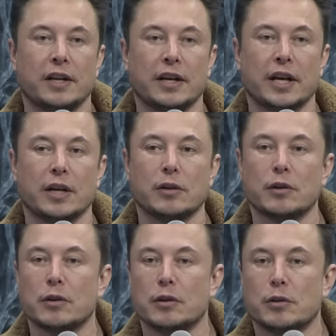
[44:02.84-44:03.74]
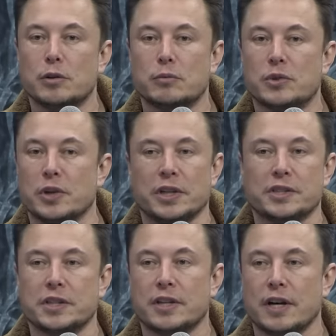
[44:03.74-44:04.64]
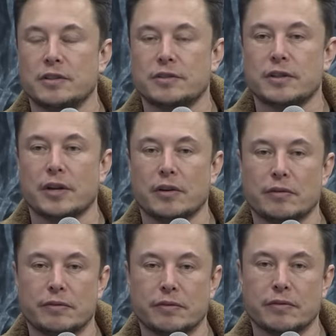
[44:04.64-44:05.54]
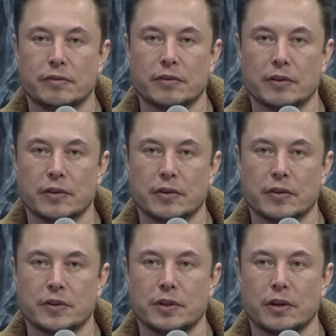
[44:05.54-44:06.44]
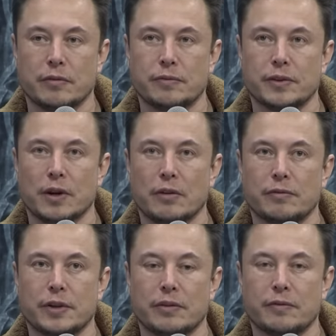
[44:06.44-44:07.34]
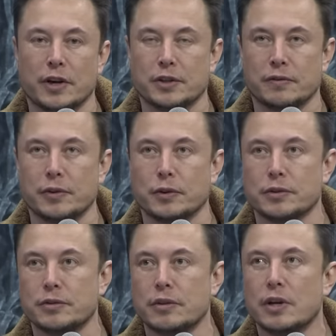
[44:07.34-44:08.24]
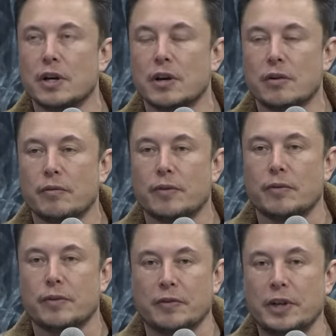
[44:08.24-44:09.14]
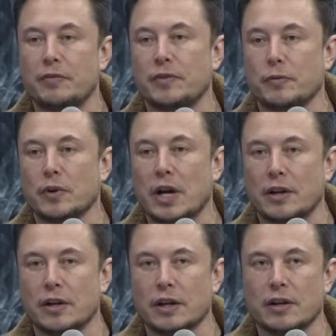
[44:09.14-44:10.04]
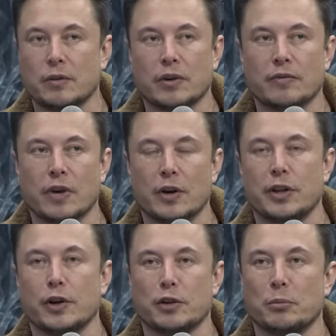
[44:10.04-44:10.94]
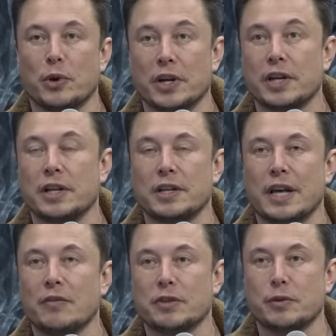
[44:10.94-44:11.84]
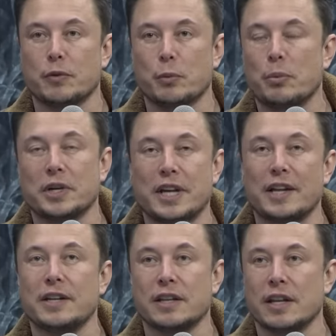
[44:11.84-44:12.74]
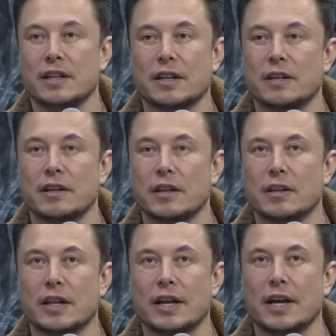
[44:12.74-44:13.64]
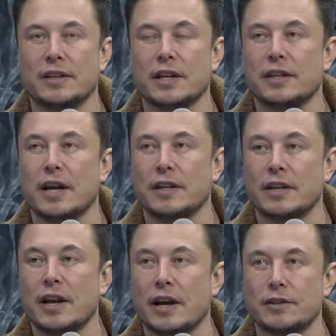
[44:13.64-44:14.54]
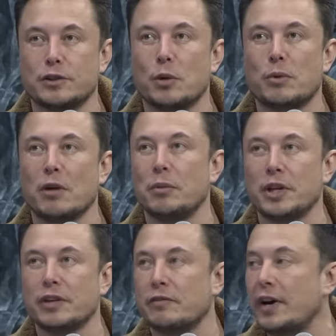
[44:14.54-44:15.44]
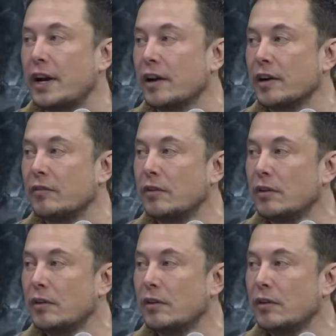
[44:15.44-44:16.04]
digging trillions of tons of of, of uh, fossil fuels from deep un under the earth and putting it into the atmosphere, we're pretending that that, ha that, that that has no probability of a bad outcome.